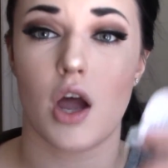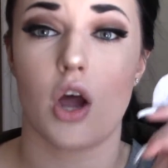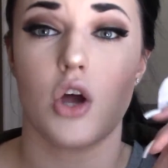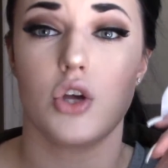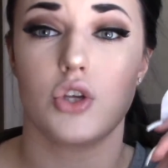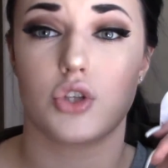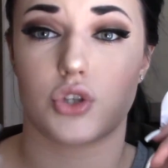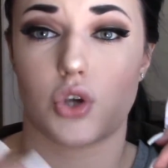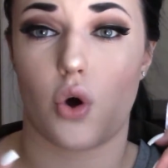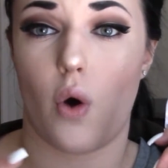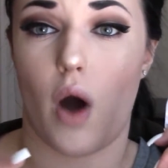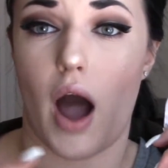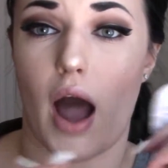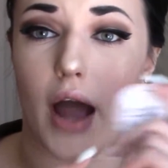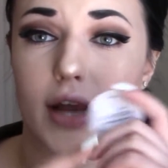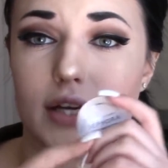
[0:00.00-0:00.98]
So
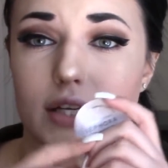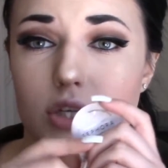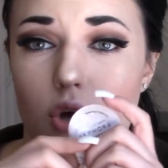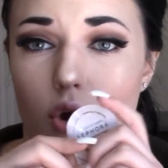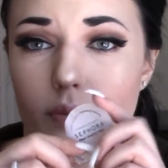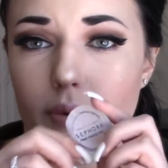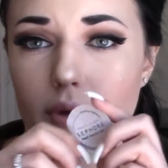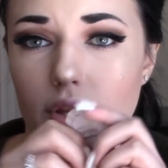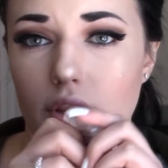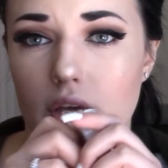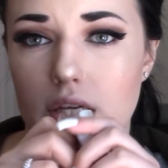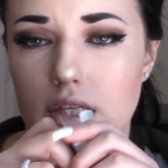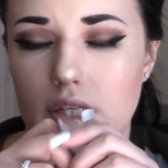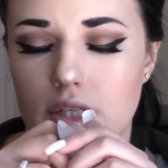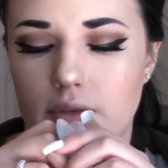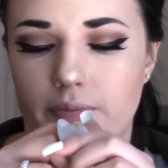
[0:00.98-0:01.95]
I opened
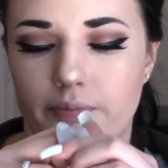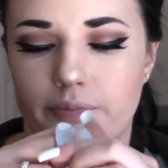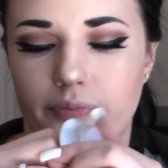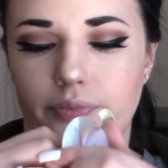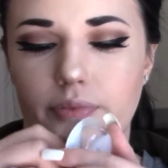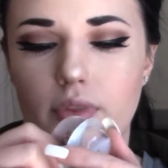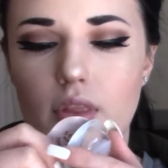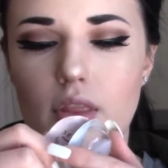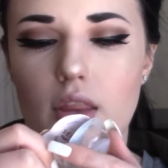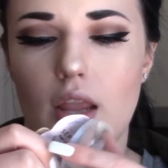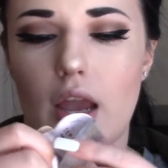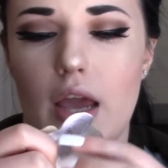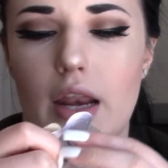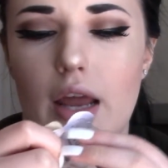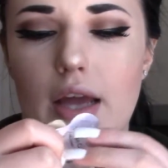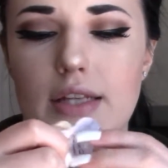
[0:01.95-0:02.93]
this,
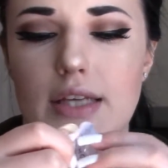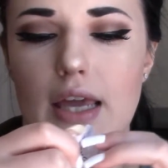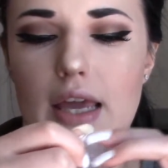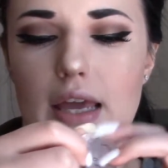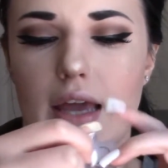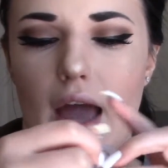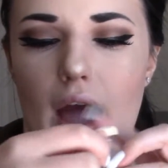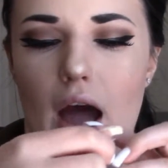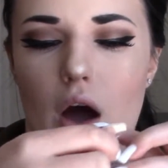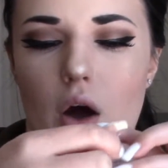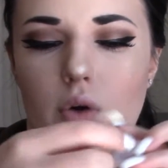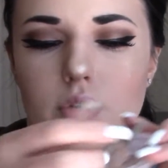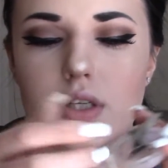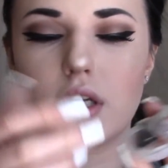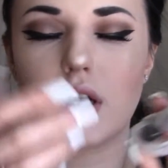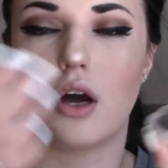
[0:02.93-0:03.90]
and I take
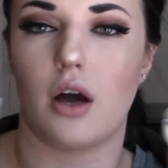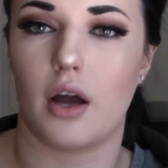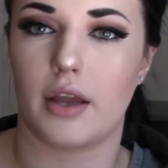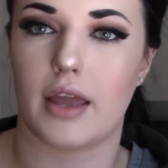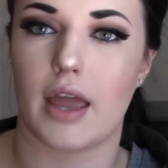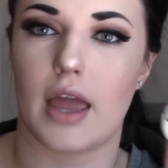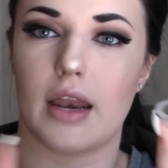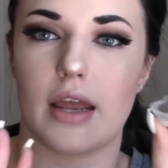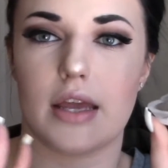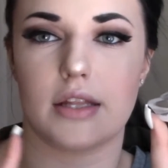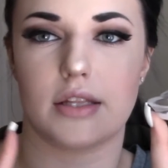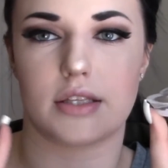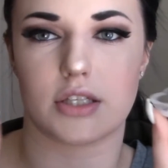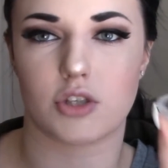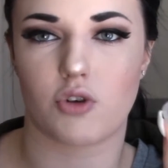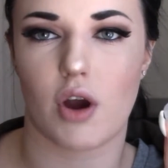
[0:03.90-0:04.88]
out, again, it
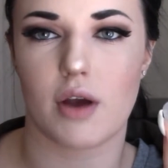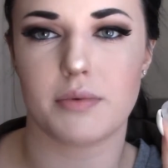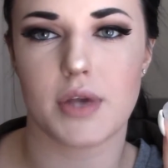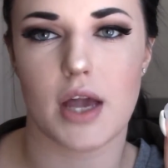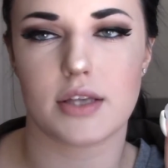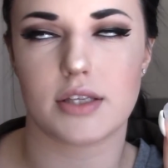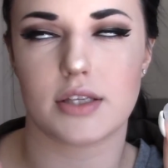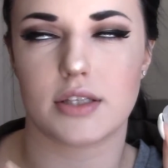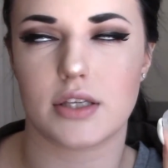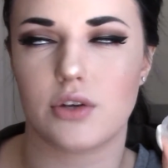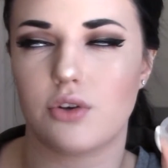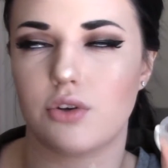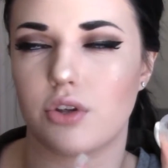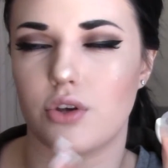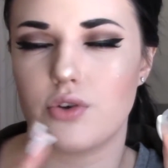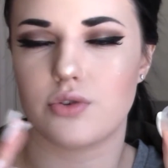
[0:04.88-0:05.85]
describes it as a single
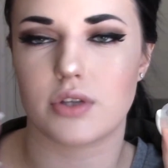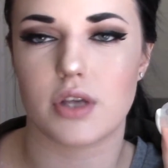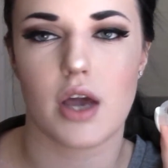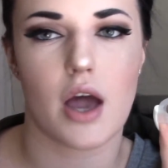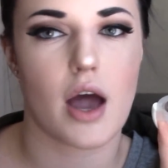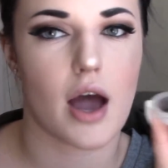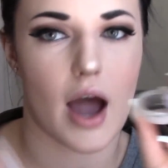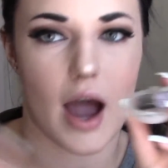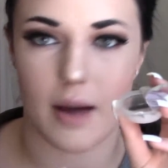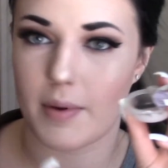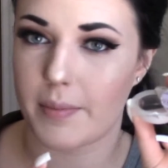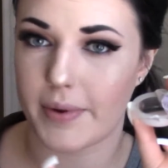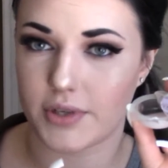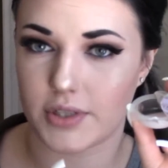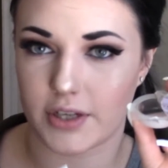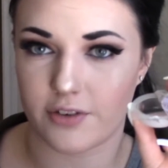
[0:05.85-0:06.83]
use. I'm
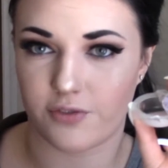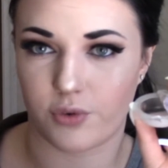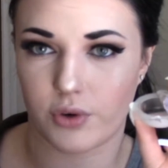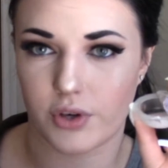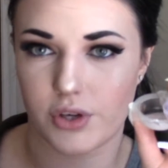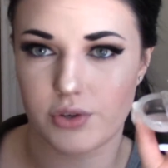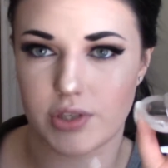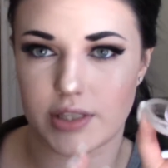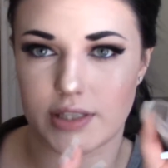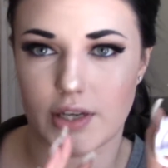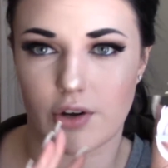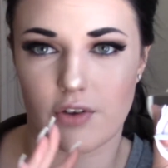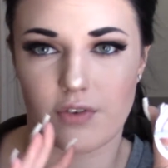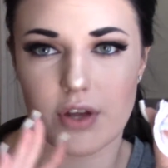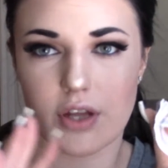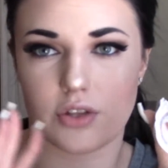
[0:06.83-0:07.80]
about to get 4 uses out
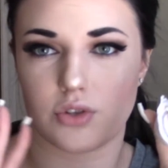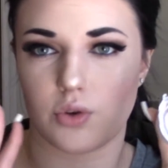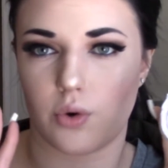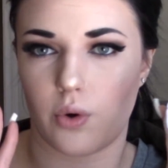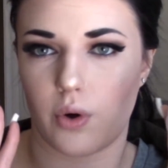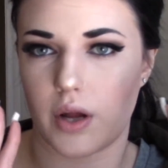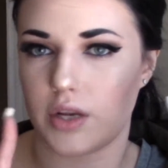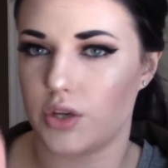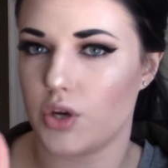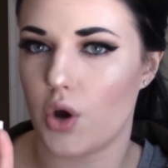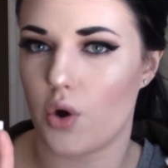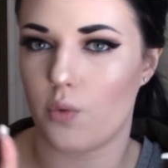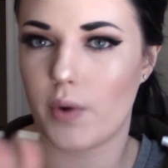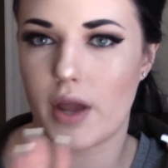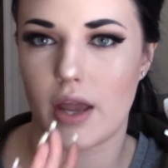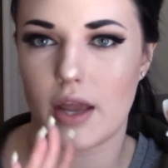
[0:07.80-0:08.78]
of it, so in no
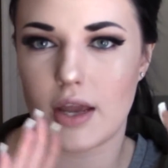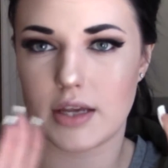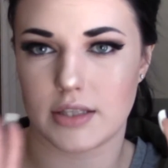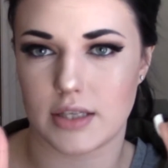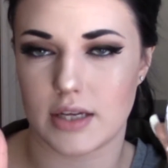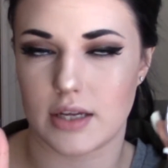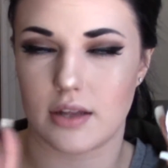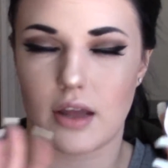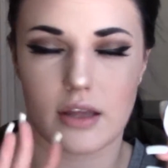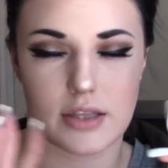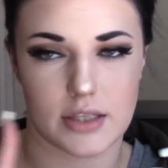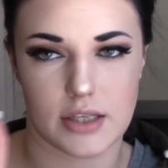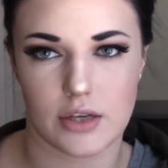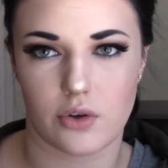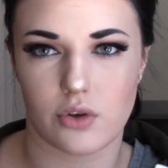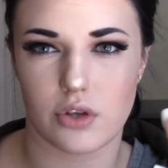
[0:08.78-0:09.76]
way is it a
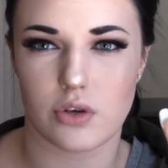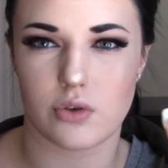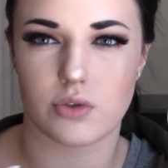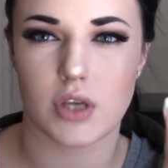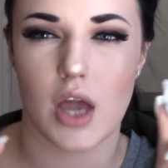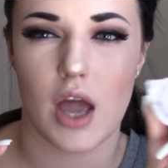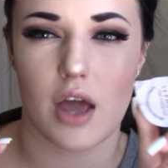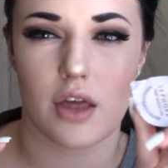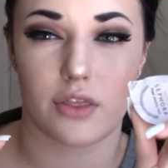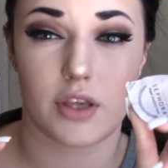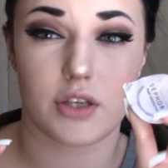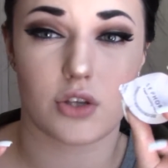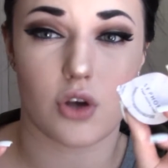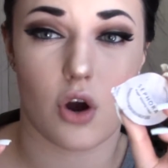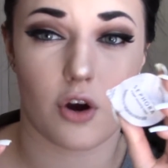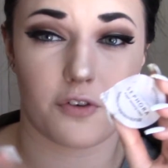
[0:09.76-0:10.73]
single use.
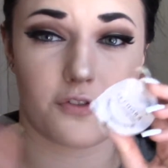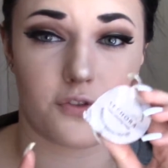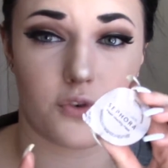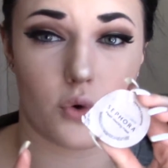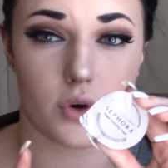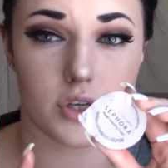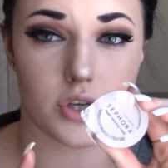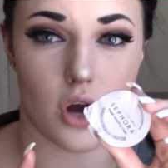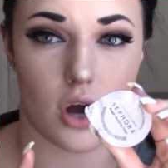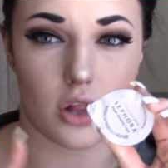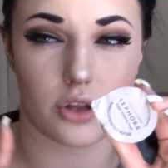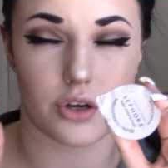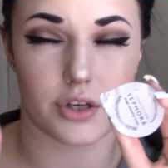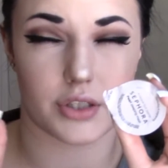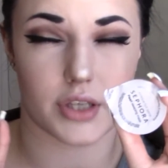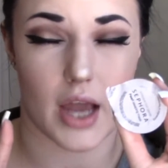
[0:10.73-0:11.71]
These are
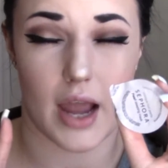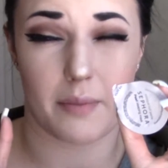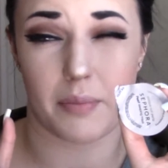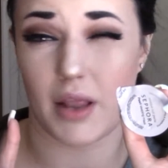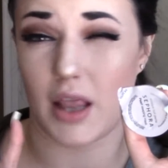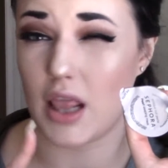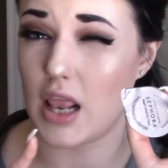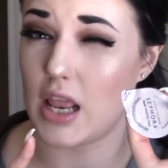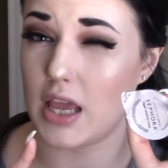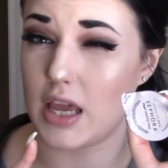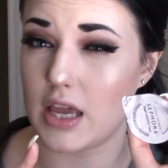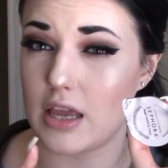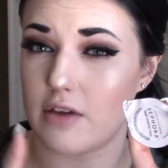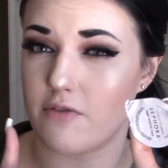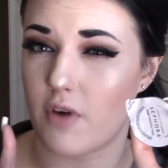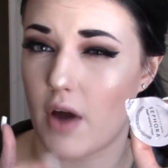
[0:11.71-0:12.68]
$4, I
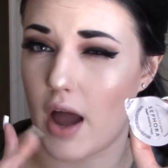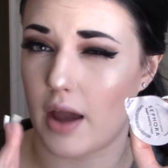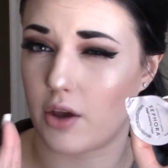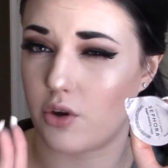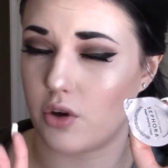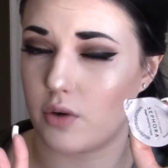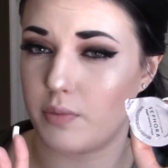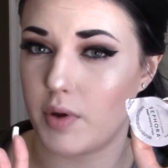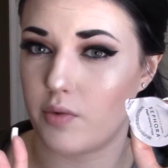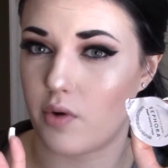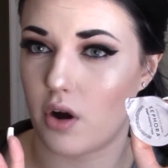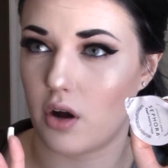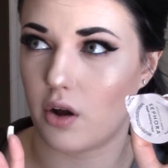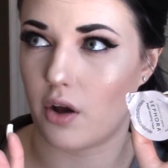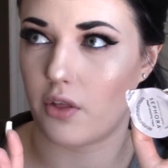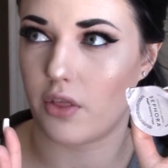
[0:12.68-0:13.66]
believe. I could be
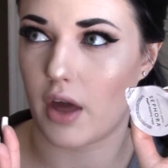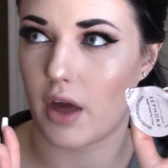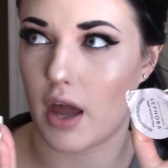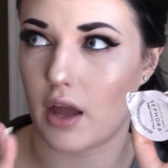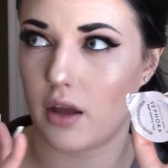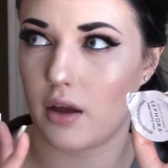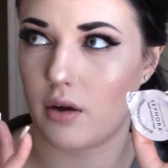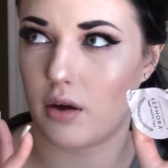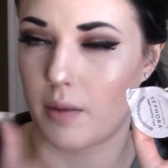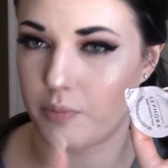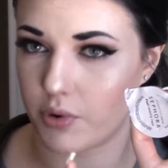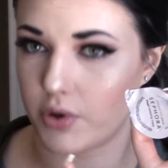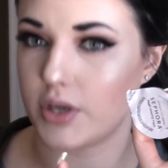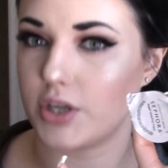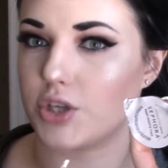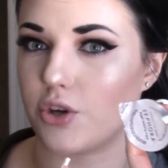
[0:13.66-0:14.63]
wrong on that. I'm
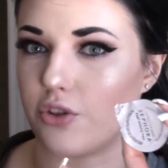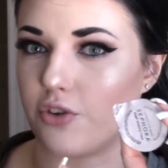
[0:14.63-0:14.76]
pretty sure they're